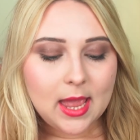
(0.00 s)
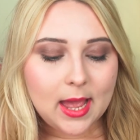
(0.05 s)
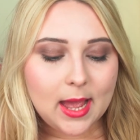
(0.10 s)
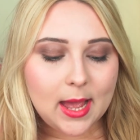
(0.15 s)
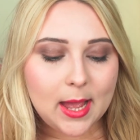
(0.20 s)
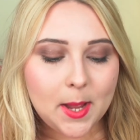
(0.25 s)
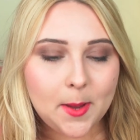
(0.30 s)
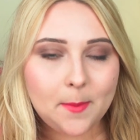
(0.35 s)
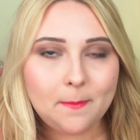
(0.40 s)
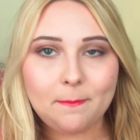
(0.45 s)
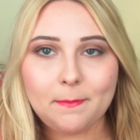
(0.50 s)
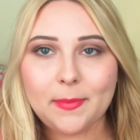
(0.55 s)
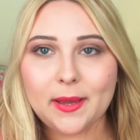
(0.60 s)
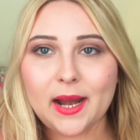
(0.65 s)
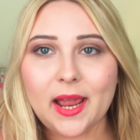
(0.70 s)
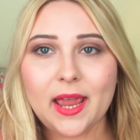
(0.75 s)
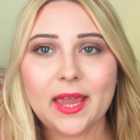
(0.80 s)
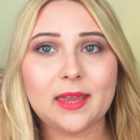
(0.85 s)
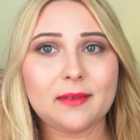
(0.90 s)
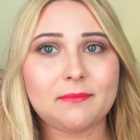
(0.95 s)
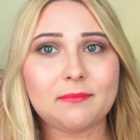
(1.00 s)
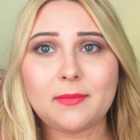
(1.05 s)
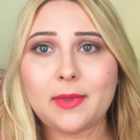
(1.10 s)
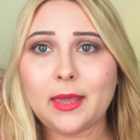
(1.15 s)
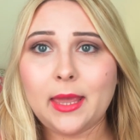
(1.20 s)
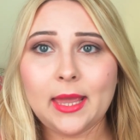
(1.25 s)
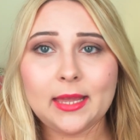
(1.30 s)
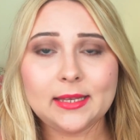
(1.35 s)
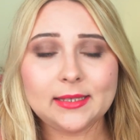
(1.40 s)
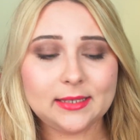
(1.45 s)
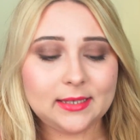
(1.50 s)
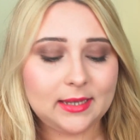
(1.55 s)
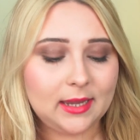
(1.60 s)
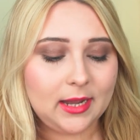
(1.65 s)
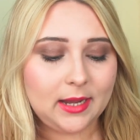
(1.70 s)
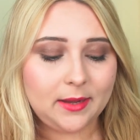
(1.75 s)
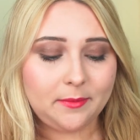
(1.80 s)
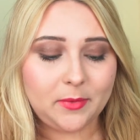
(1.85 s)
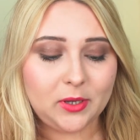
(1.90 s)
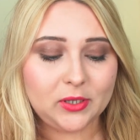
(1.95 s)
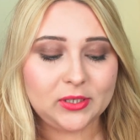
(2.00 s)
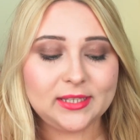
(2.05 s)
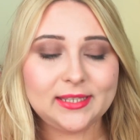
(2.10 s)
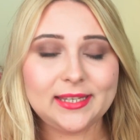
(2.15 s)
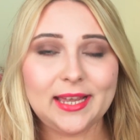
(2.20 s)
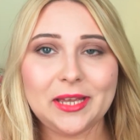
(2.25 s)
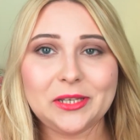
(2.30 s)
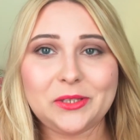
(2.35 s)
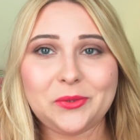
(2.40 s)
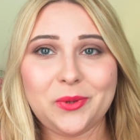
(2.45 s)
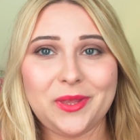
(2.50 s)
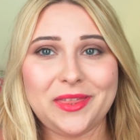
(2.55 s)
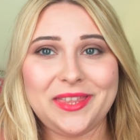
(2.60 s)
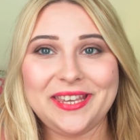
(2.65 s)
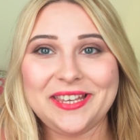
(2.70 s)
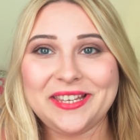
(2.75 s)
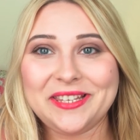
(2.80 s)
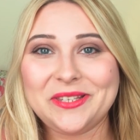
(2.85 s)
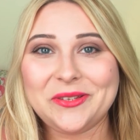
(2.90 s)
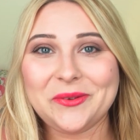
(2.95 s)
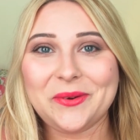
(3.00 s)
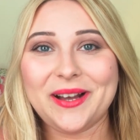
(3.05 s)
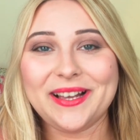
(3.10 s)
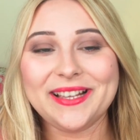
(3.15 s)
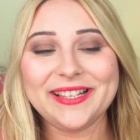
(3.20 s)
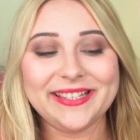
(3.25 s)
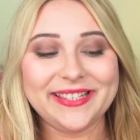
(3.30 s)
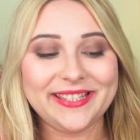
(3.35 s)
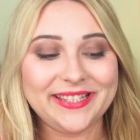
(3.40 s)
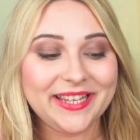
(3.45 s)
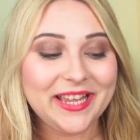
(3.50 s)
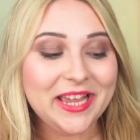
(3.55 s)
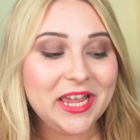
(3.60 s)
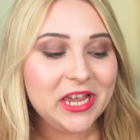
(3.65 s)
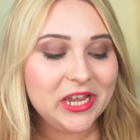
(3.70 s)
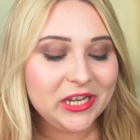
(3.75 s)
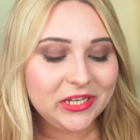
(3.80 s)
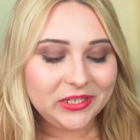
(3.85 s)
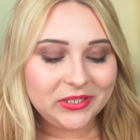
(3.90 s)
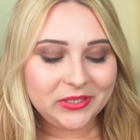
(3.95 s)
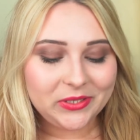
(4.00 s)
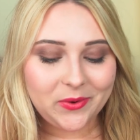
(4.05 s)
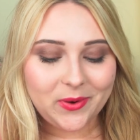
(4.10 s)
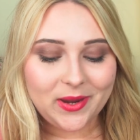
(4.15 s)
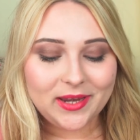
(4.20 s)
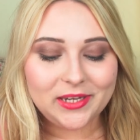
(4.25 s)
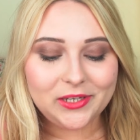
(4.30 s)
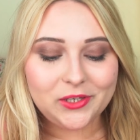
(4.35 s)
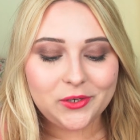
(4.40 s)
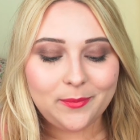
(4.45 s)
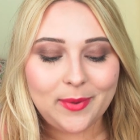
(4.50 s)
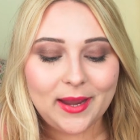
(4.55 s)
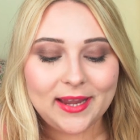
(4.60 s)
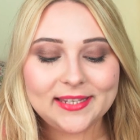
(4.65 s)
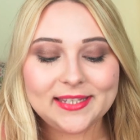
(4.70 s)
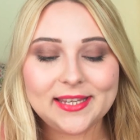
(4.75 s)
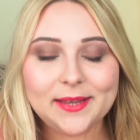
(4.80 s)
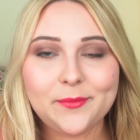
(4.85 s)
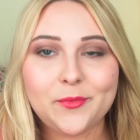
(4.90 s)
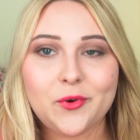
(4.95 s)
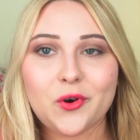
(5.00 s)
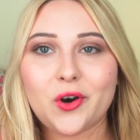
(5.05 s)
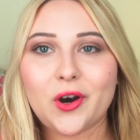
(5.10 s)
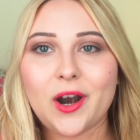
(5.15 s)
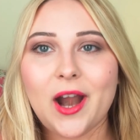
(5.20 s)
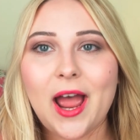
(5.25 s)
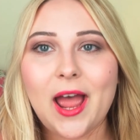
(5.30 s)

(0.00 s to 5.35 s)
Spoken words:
but I can't come on set with these ones, so I need to buy some more.